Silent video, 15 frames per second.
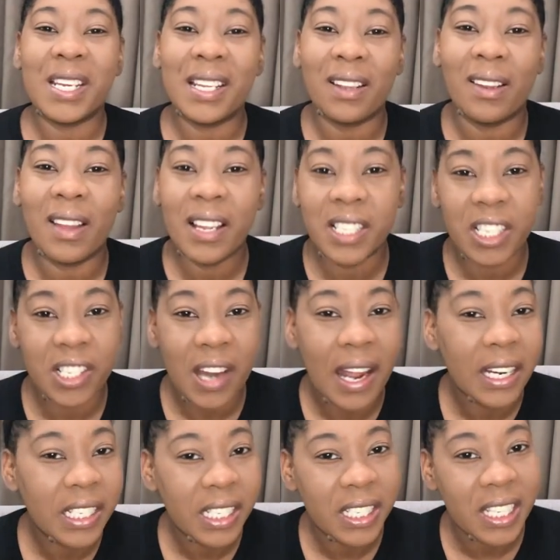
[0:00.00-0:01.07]
and launch
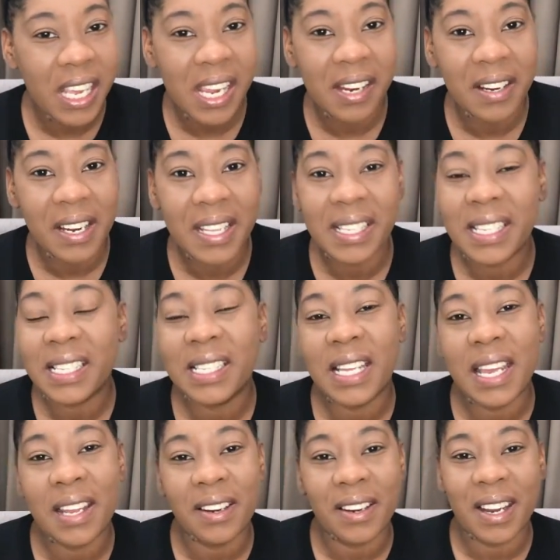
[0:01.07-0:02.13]
strategist here in these
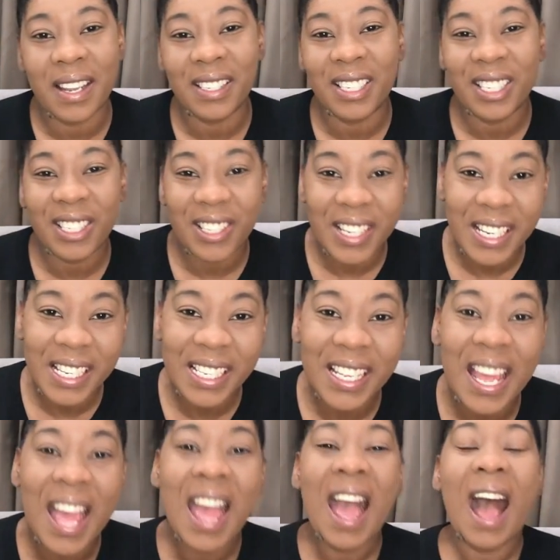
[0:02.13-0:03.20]
internet streets.
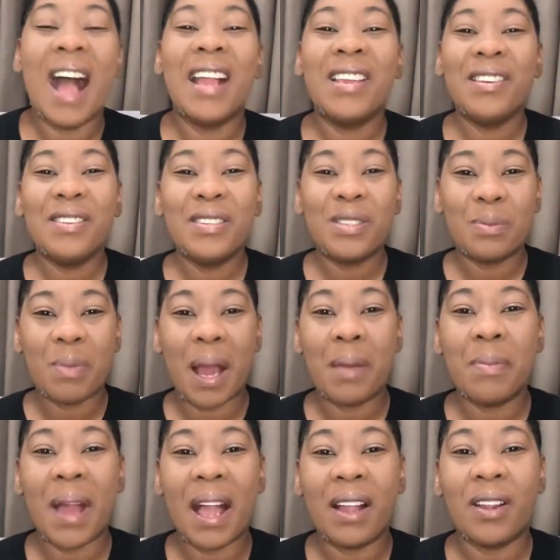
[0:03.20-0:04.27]
I use my
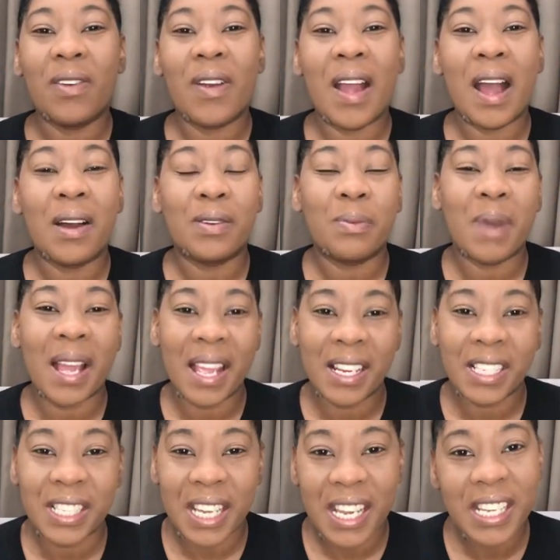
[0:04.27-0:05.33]
background, my
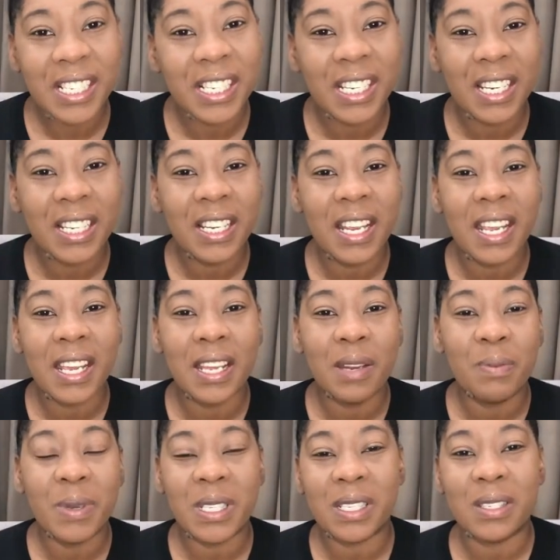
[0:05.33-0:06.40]
education
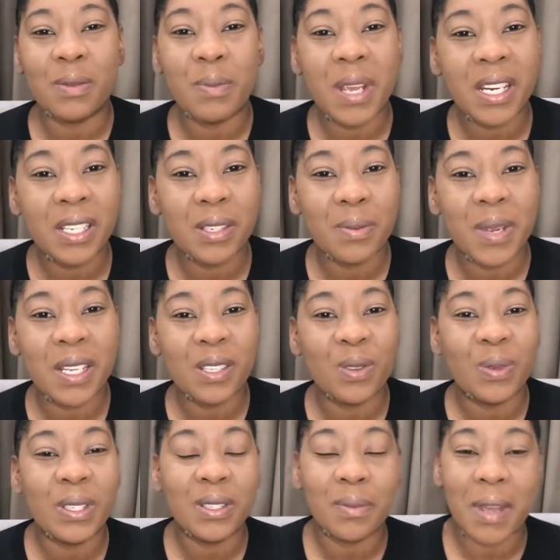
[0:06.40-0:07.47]
in business management, as
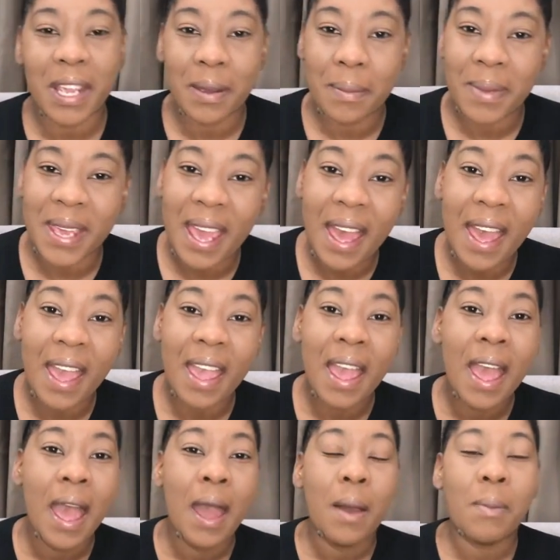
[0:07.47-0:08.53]
well as my MBA,
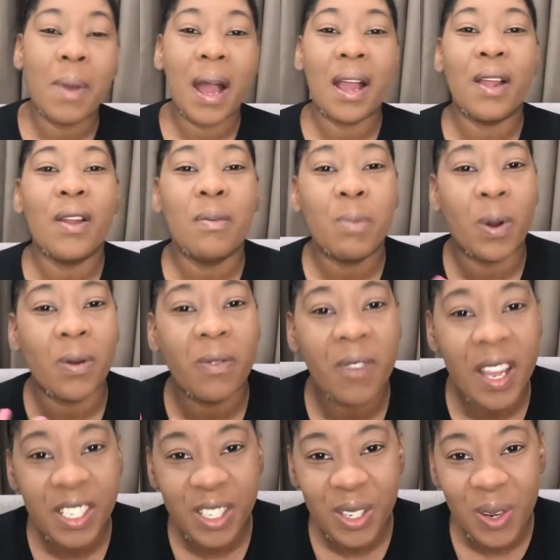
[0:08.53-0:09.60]
my
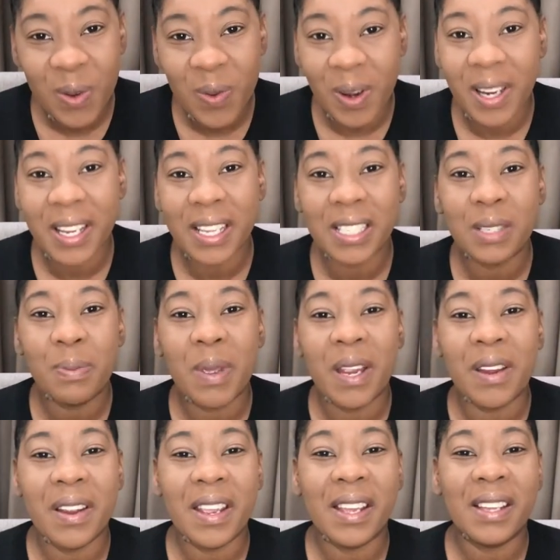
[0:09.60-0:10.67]
professional work
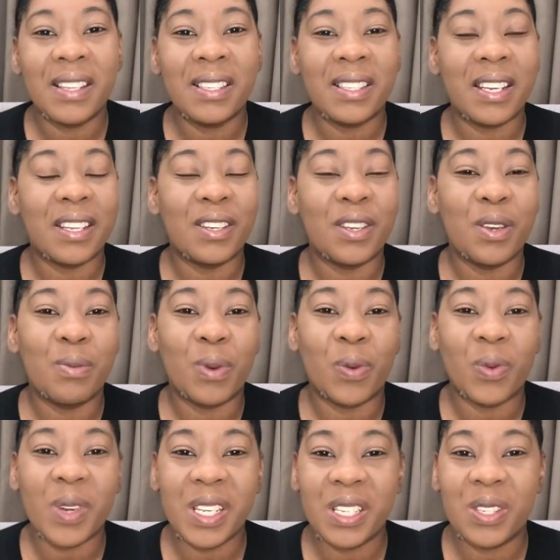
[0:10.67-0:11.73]
experience in human
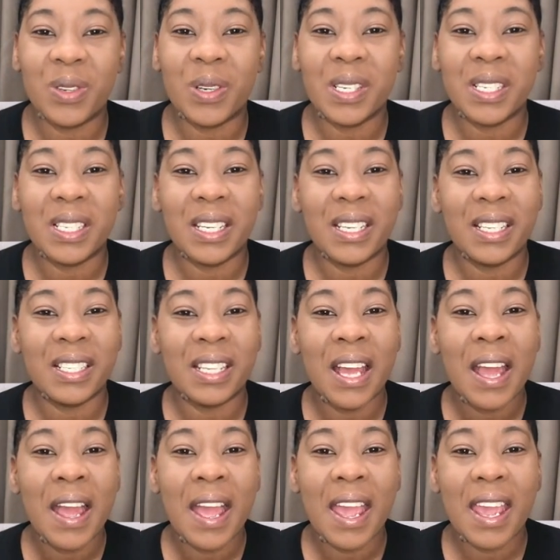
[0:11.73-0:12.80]
resources,
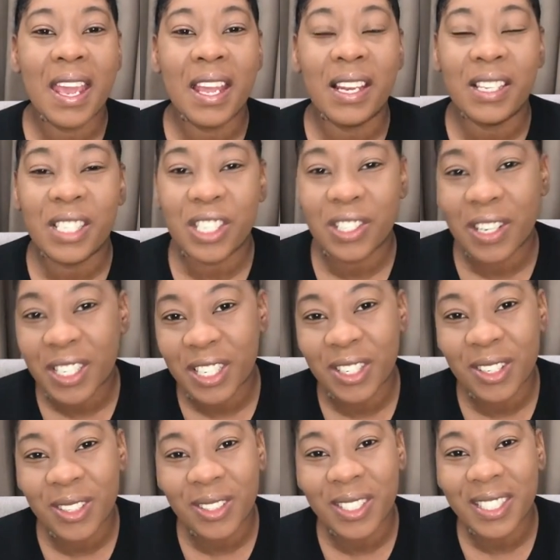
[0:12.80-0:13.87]
in
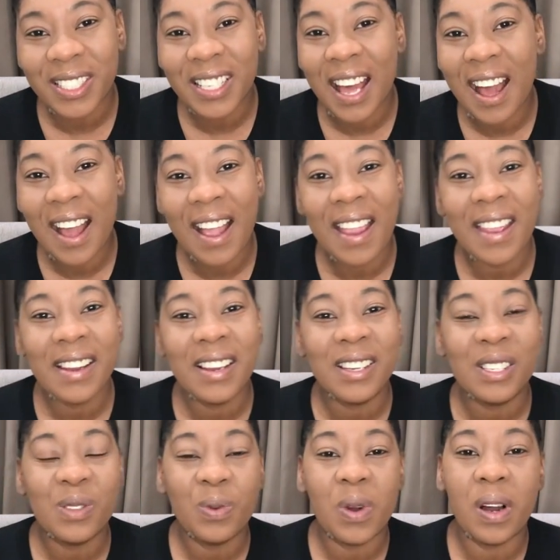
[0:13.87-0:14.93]
instructional design,
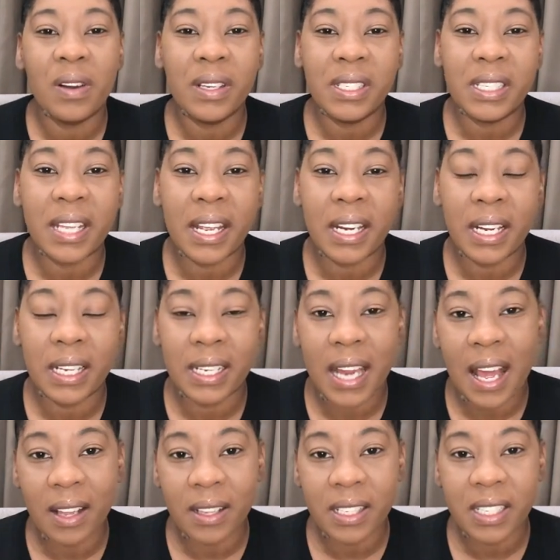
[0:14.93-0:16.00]
as well as data
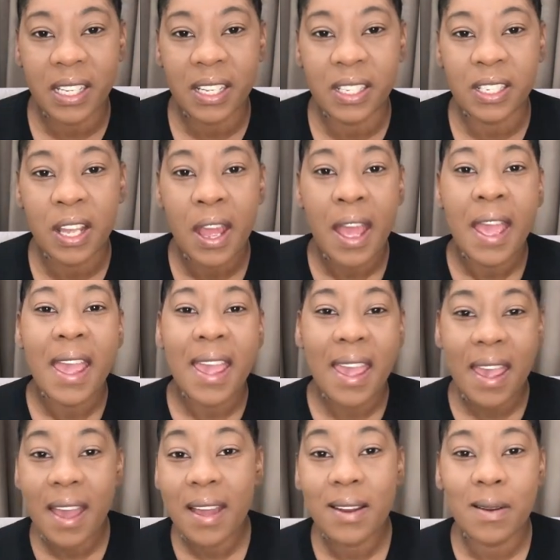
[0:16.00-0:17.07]
analysis,
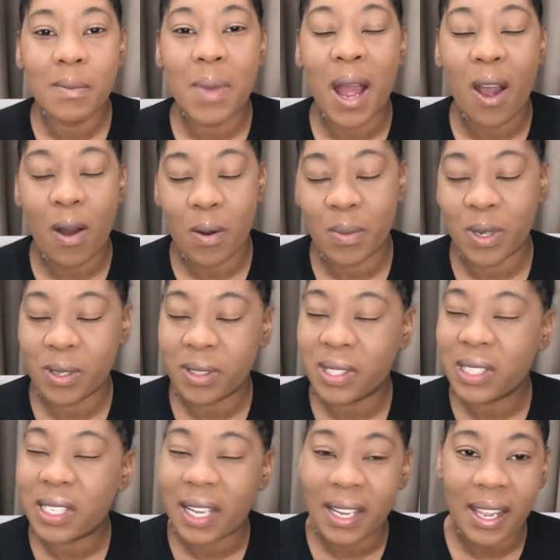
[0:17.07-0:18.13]
and my
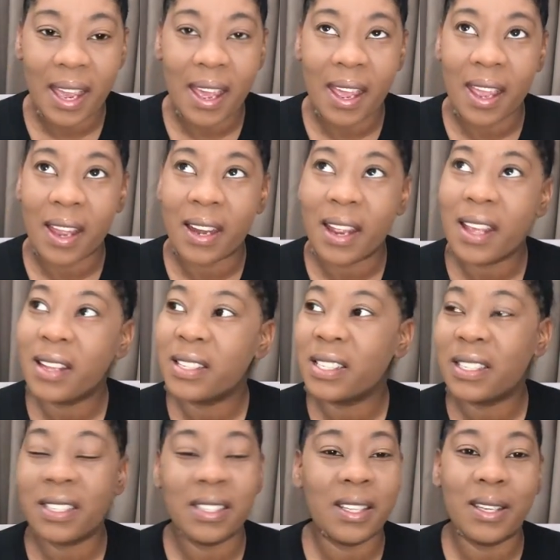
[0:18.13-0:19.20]
almost decade. It
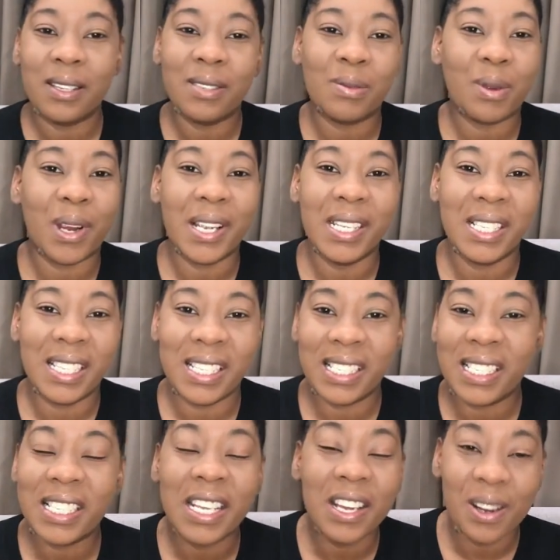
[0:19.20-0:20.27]
seems crazy
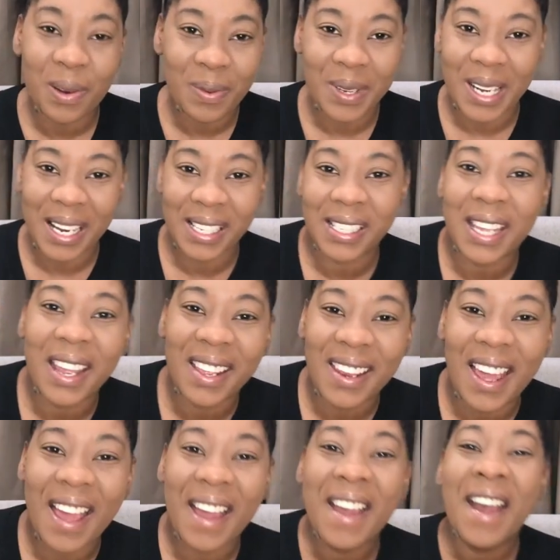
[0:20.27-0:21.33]
still when I say
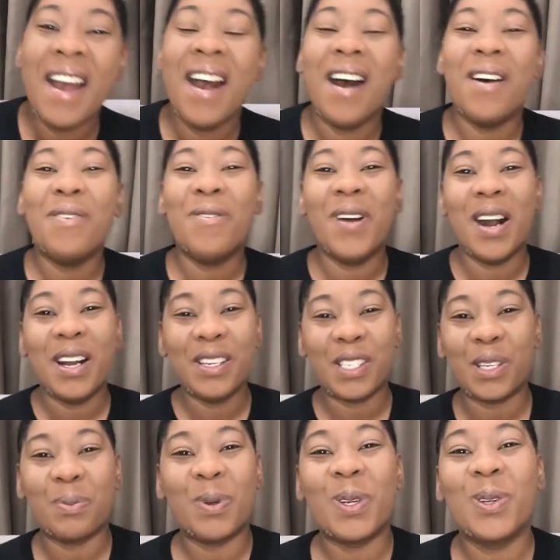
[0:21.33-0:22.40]
that of
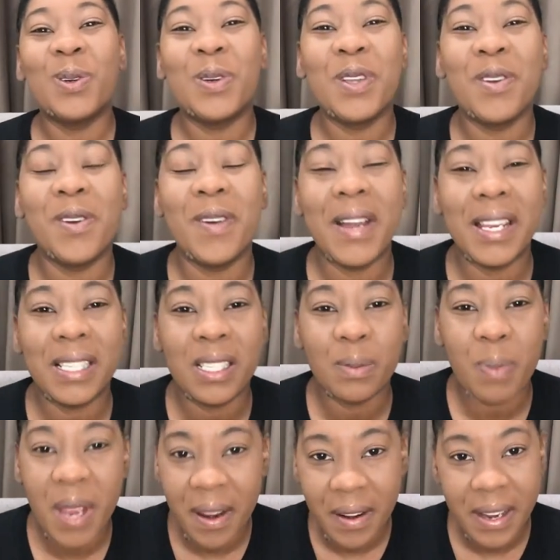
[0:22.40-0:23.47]
entrepreneurial
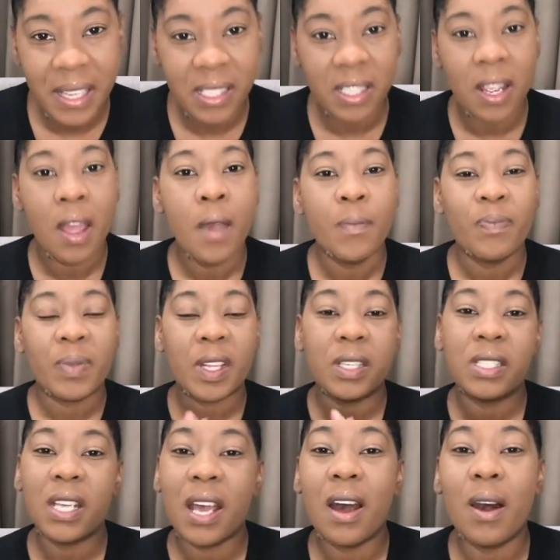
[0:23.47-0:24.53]
experience
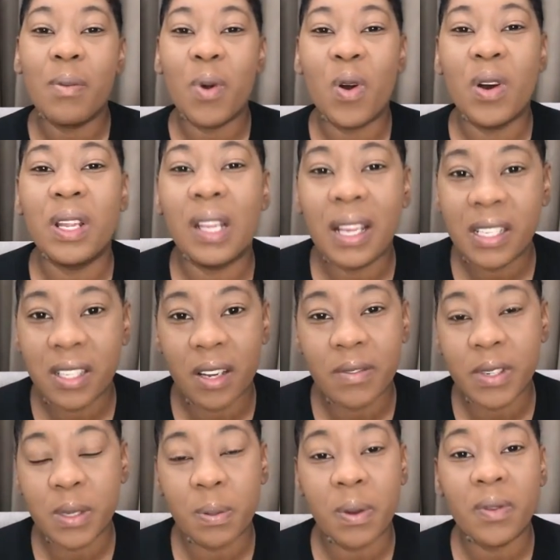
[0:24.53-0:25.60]
to help online
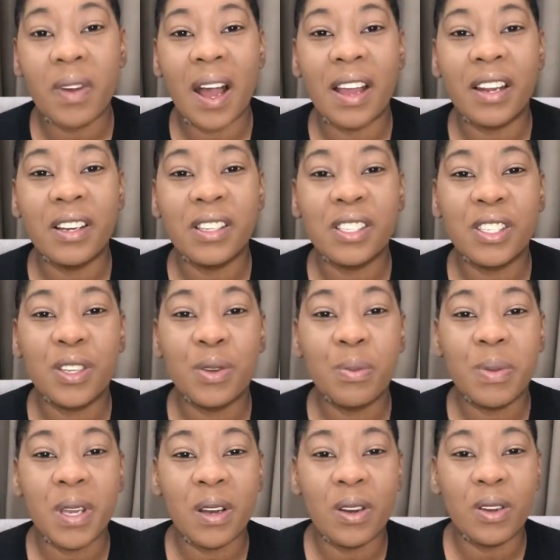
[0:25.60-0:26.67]
service providers to
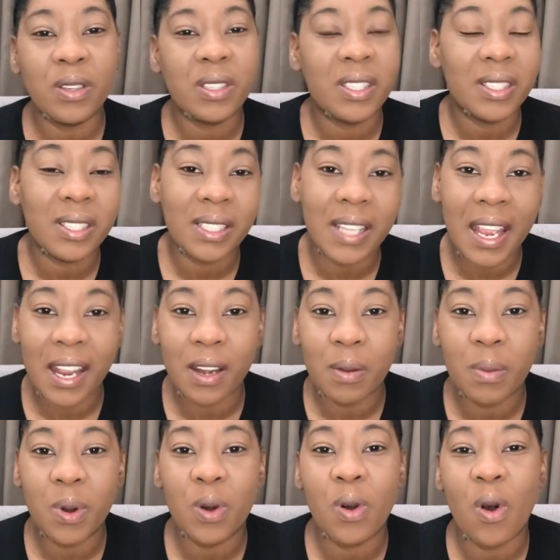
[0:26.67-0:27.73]
build
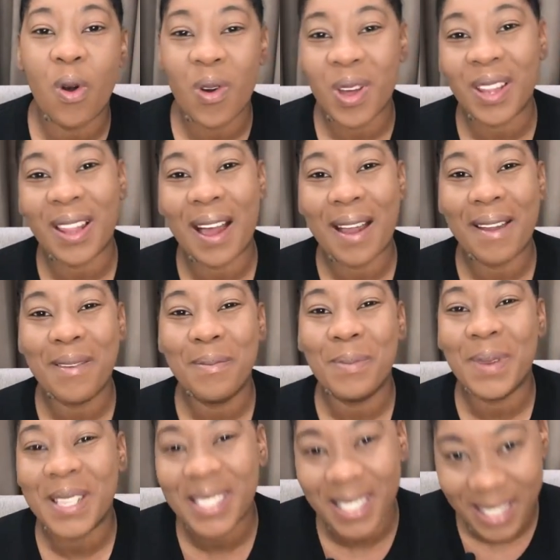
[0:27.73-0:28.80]
sustainable online
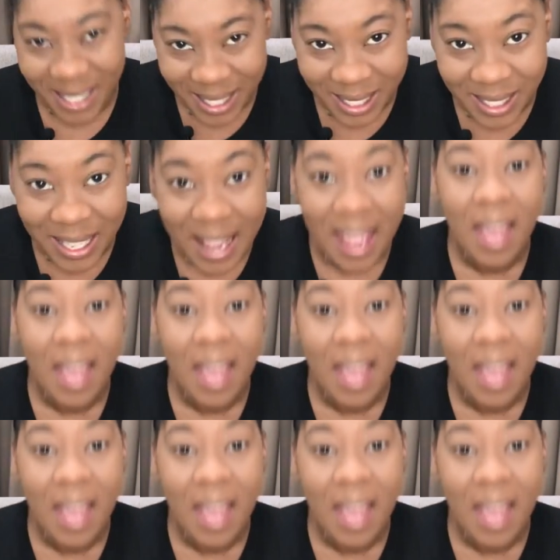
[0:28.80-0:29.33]
businesses.